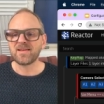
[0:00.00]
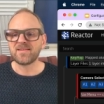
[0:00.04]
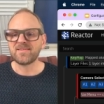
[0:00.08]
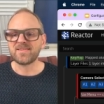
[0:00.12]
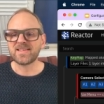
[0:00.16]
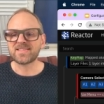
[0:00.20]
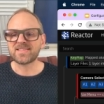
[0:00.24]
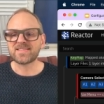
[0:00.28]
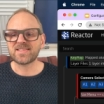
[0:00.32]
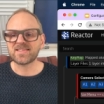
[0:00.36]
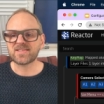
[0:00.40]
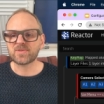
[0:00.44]

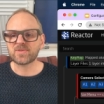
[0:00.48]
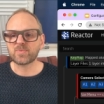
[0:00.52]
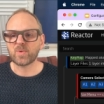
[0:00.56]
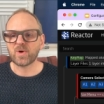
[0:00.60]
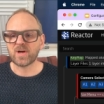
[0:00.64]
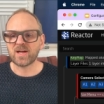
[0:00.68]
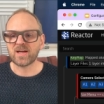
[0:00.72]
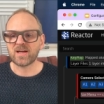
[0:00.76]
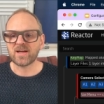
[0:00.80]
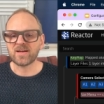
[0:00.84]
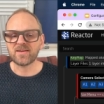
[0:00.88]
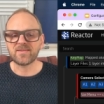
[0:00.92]
this is
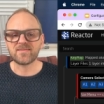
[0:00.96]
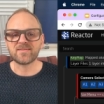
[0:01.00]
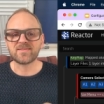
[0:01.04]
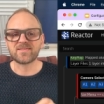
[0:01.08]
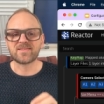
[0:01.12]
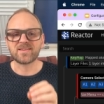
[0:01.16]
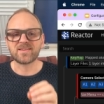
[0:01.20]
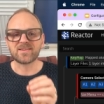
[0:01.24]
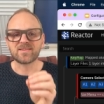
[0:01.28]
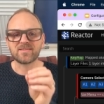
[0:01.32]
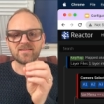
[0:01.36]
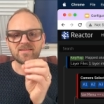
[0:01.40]
where
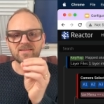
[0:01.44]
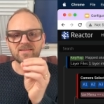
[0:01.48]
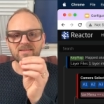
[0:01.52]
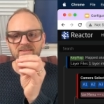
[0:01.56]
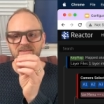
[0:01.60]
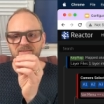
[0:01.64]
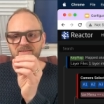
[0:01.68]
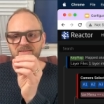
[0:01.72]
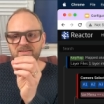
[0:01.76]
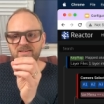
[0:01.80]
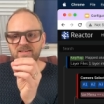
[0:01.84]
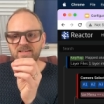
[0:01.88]
the
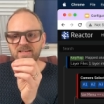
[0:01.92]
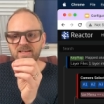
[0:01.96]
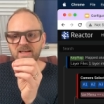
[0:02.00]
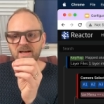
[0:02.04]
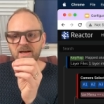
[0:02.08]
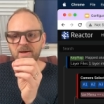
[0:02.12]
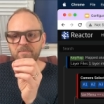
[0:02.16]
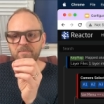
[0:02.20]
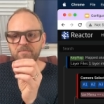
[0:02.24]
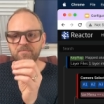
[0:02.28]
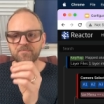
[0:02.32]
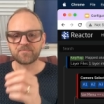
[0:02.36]
the
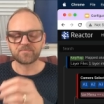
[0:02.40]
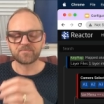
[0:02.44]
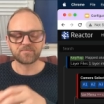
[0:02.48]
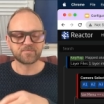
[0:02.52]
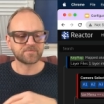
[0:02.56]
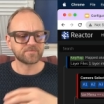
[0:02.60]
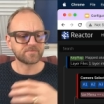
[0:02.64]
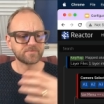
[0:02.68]
um,